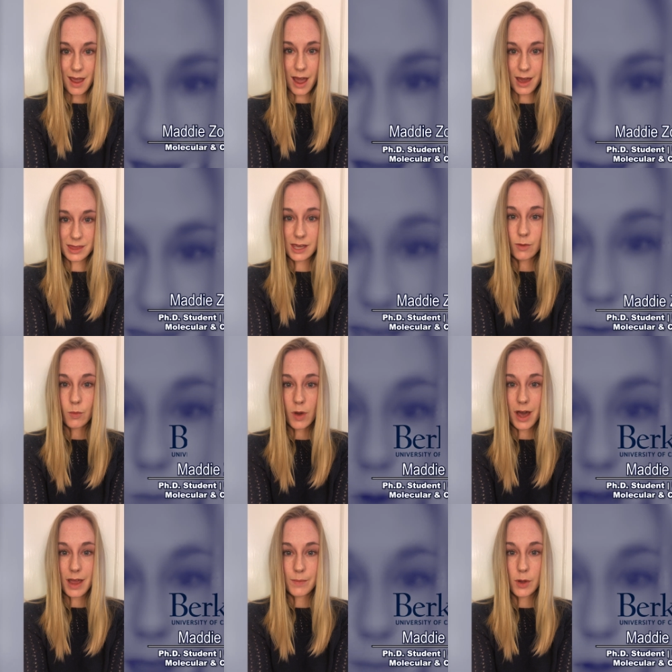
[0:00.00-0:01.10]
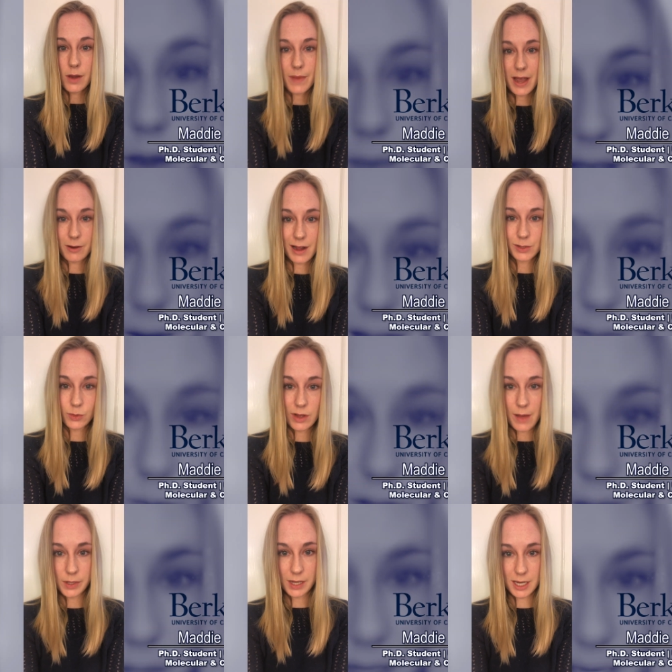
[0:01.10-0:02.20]
I think what put my grad school
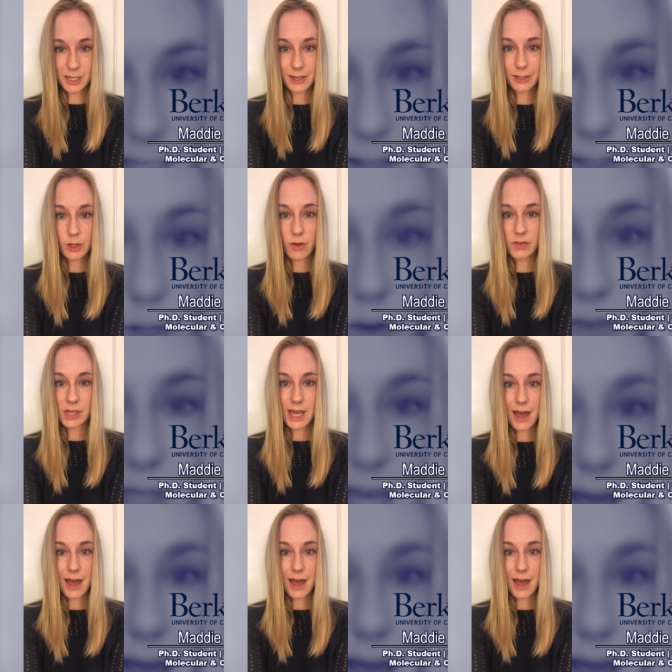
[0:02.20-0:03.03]
applications over the